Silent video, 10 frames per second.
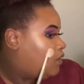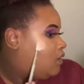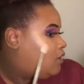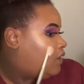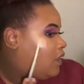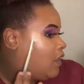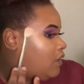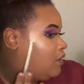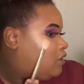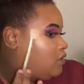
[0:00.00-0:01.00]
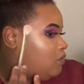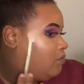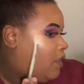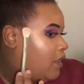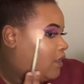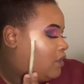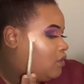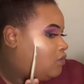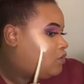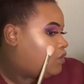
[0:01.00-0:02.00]
And then I kind of just went back and
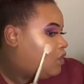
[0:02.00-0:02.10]
used